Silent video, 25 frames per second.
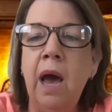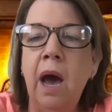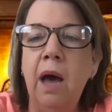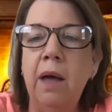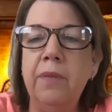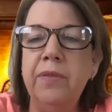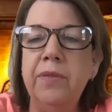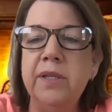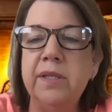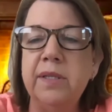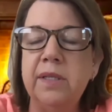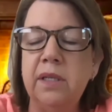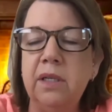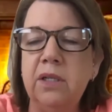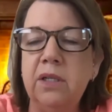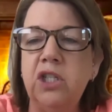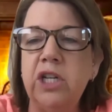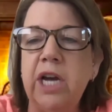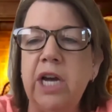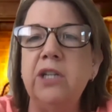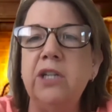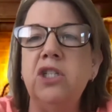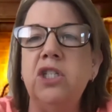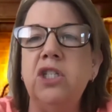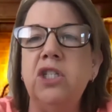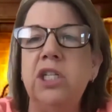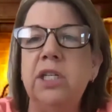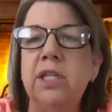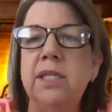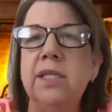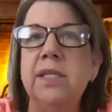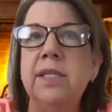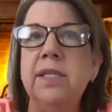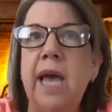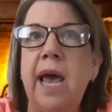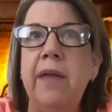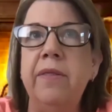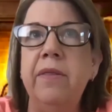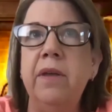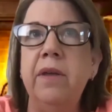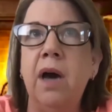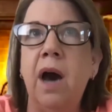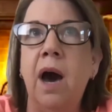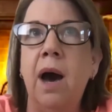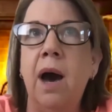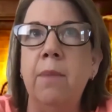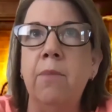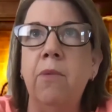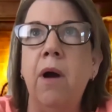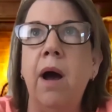the suggestions and the
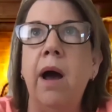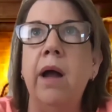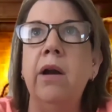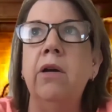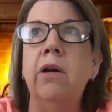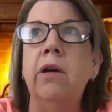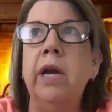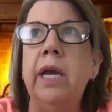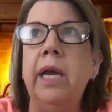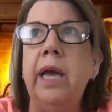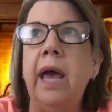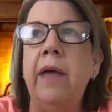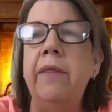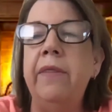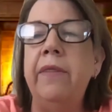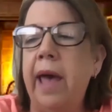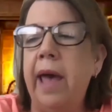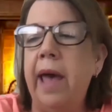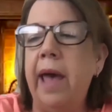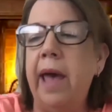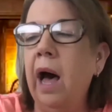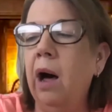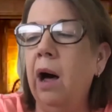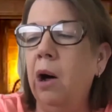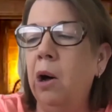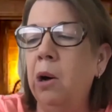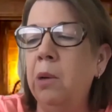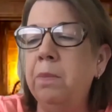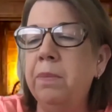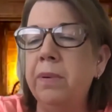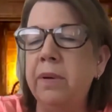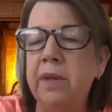camaraderie and the help